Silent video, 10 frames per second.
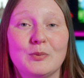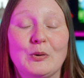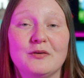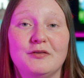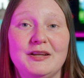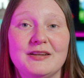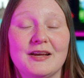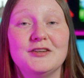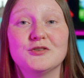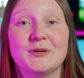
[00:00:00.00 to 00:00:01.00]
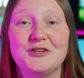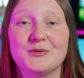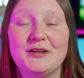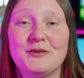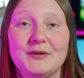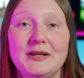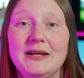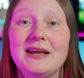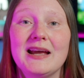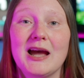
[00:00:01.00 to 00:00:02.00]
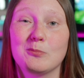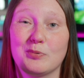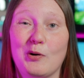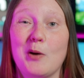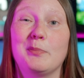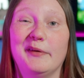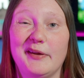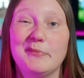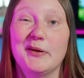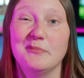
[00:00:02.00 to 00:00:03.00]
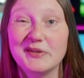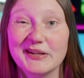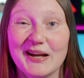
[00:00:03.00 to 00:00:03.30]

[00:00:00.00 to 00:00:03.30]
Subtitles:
bought a Vita in 2023 and properly pimped it